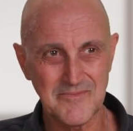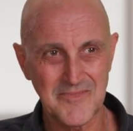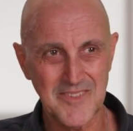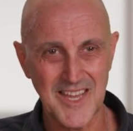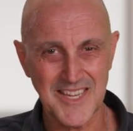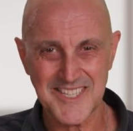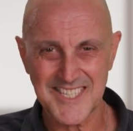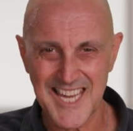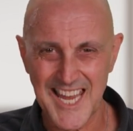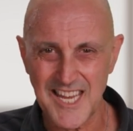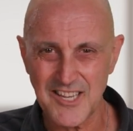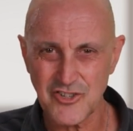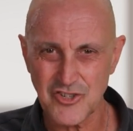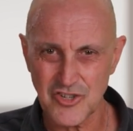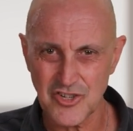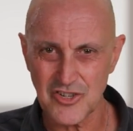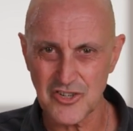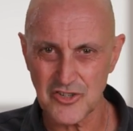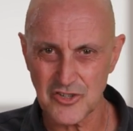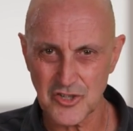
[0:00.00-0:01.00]

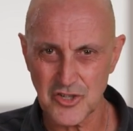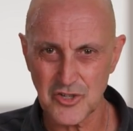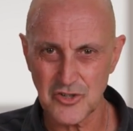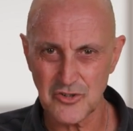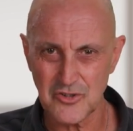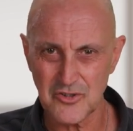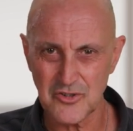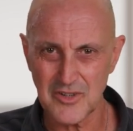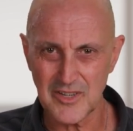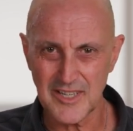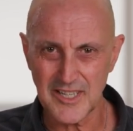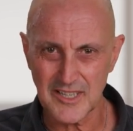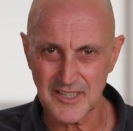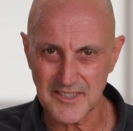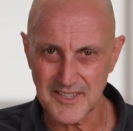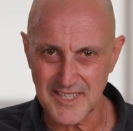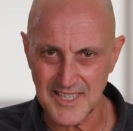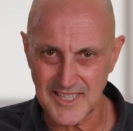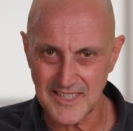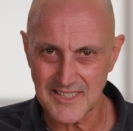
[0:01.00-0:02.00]
attention to little
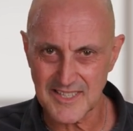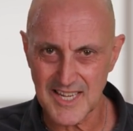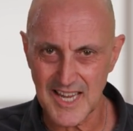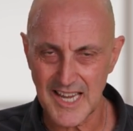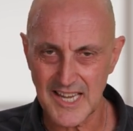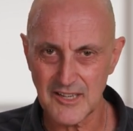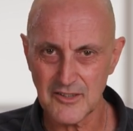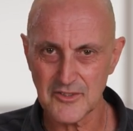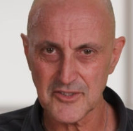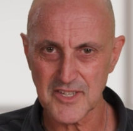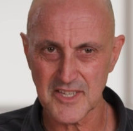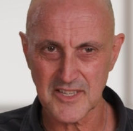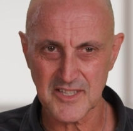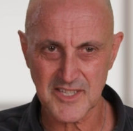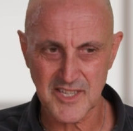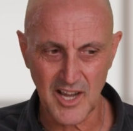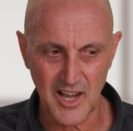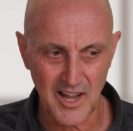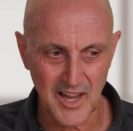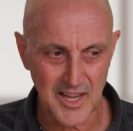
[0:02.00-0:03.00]
details and
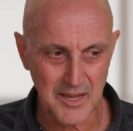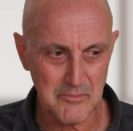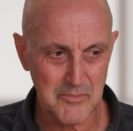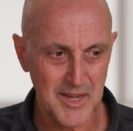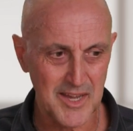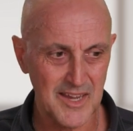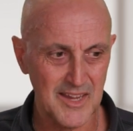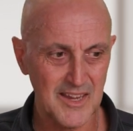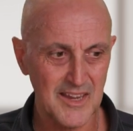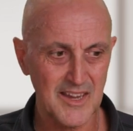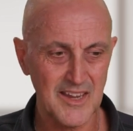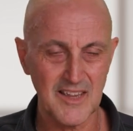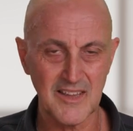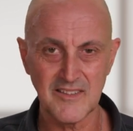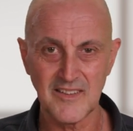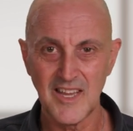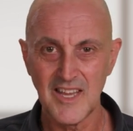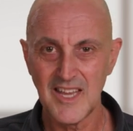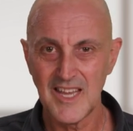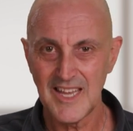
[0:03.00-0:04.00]
timing, and